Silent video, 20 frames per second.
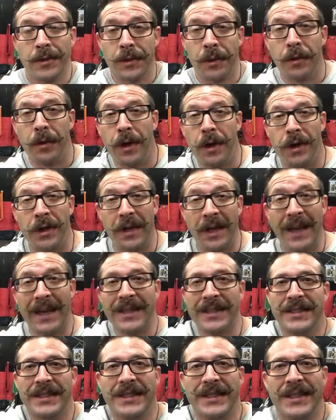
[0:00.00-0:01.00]
What's going on, you
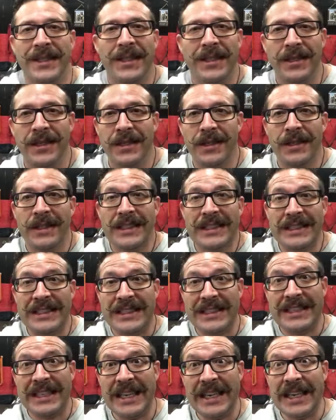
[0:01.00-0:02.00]
guys?
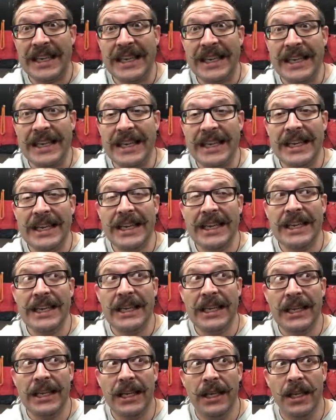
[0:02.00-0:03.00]

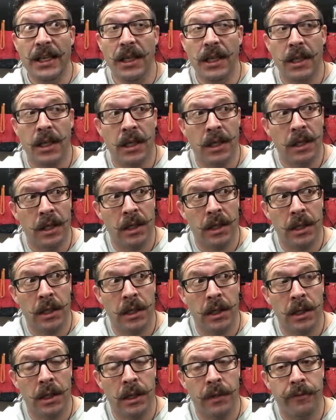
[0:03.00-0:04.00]
Day
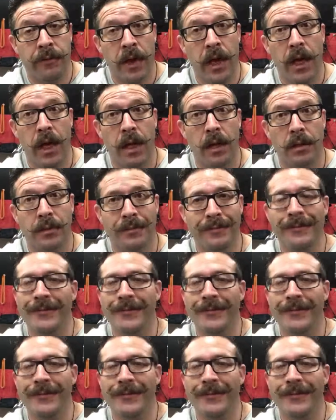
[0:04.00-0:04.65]
Friday.